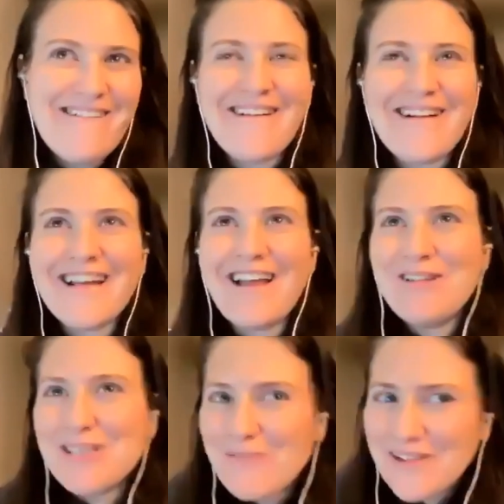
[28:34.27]
Or can we
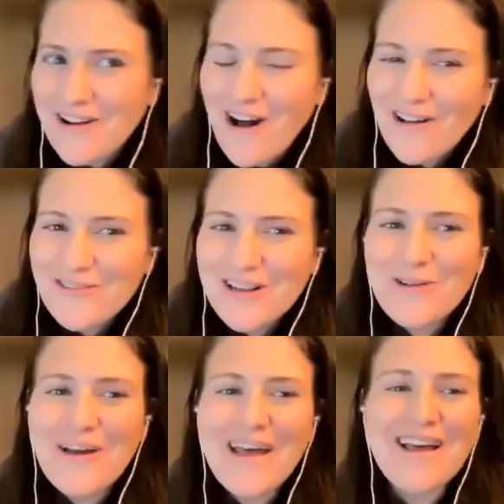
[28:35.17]
jump on a call real
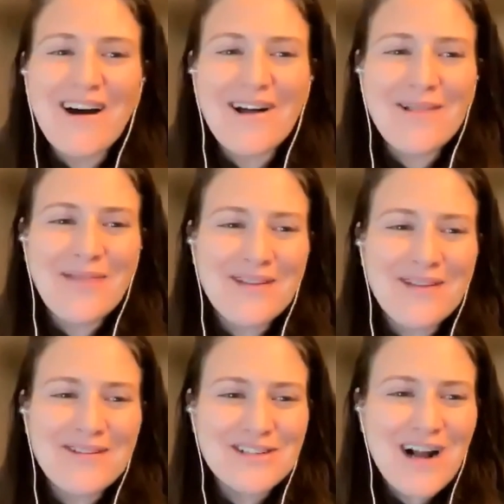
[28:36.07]
quick?
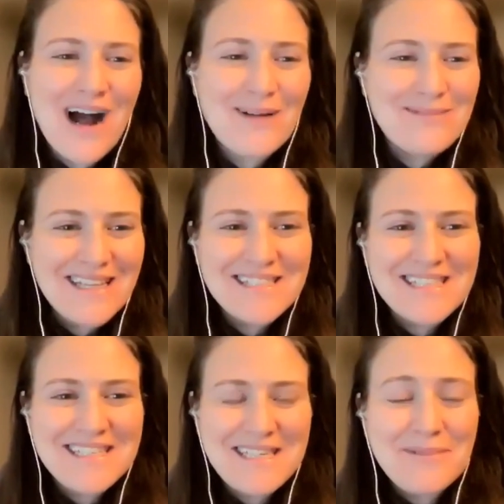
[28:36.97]
Those are common things
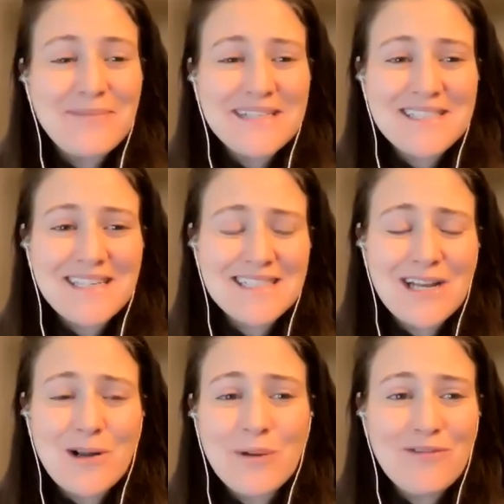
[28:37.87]
I see in business that
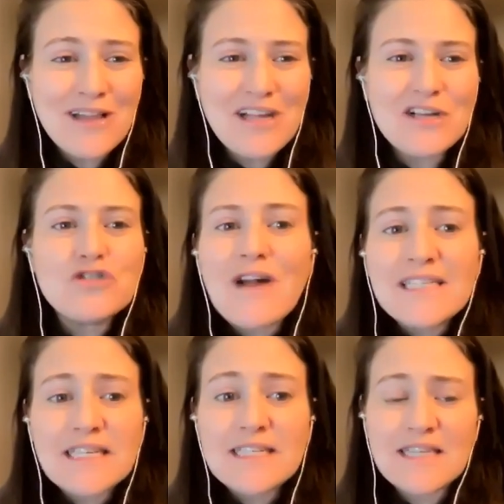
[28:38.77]
nobody really
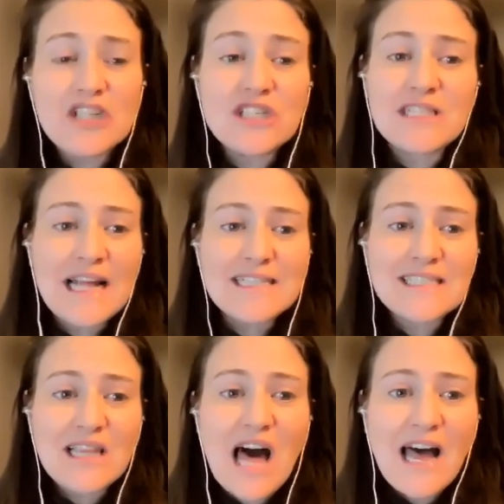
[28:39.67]
addresses. They just let
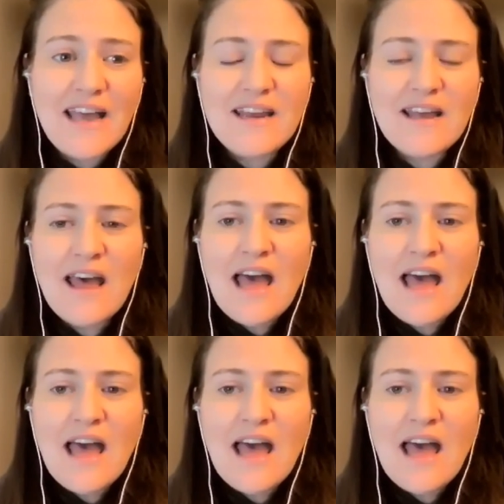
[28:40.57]
slide.